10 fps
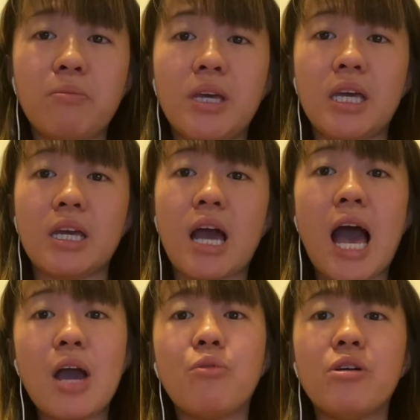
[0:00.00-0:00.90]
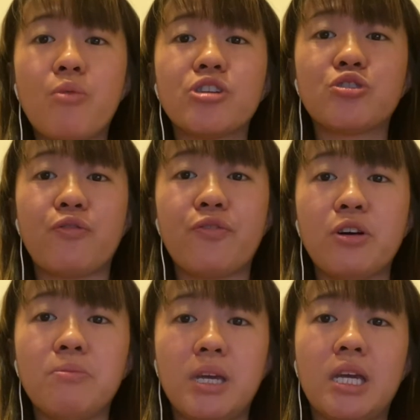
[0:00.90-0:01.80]
me, I wouldn't want you to
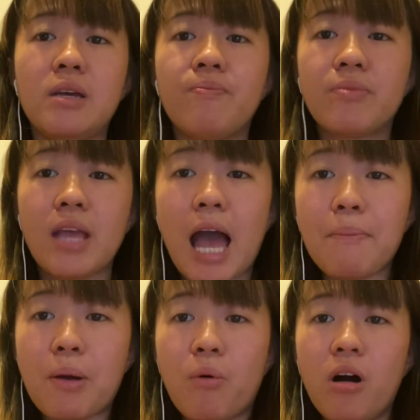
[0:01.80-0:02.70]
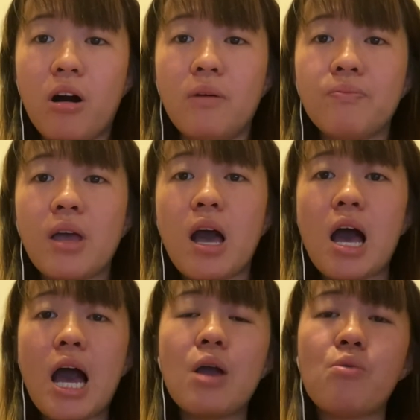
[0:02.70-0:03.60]
film me at my wall.
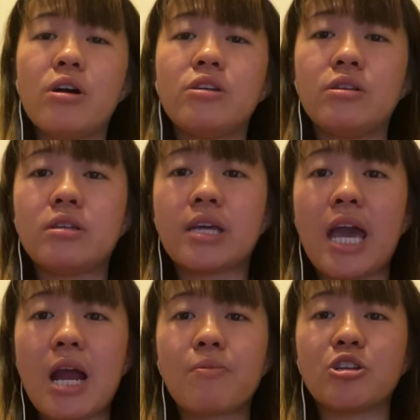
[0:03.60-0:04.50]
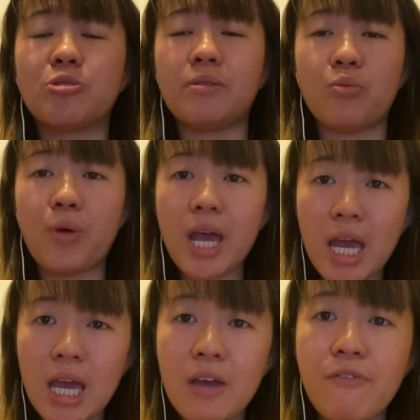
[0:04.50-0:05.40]
I want the camera to be
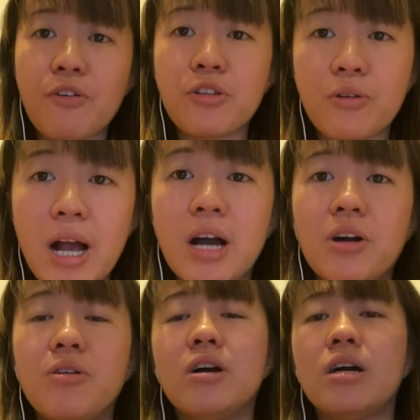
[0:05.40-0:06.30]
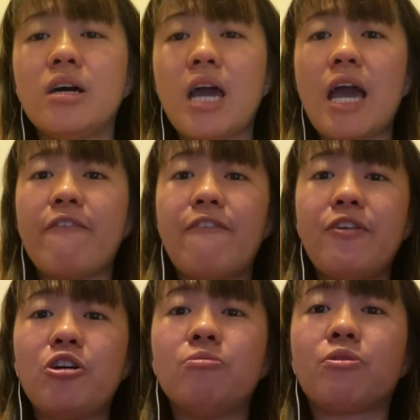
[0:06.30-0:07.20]
way further out and
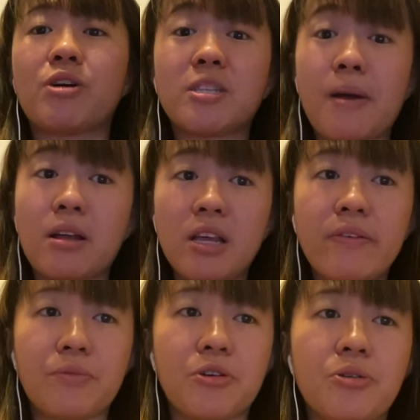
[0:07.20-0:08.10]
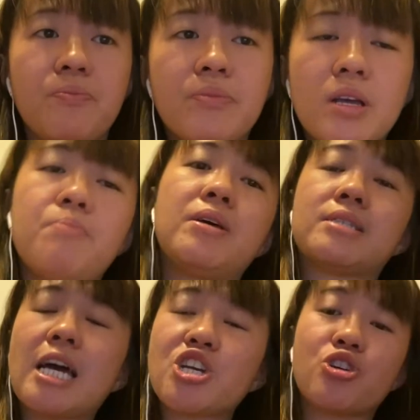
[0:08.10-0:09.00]
film the rest of my living room because
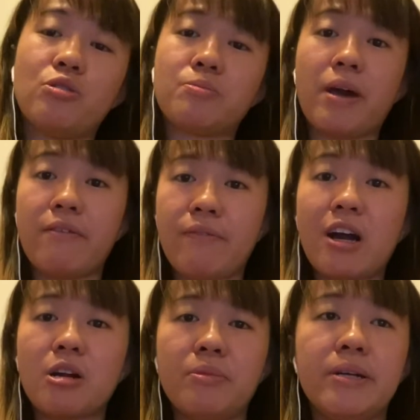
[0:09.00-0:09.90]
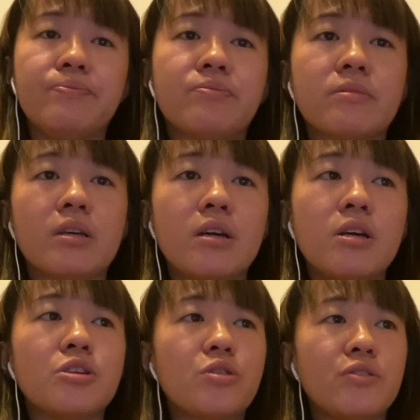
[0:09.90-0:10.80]
that shows my environment.
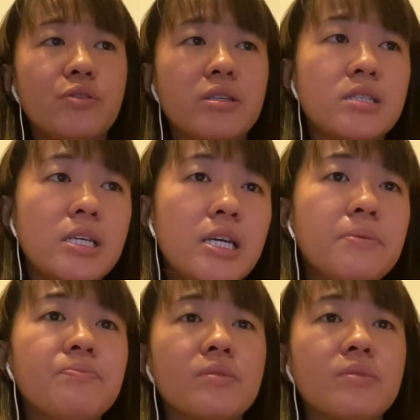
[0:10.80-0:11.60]
So as you can see,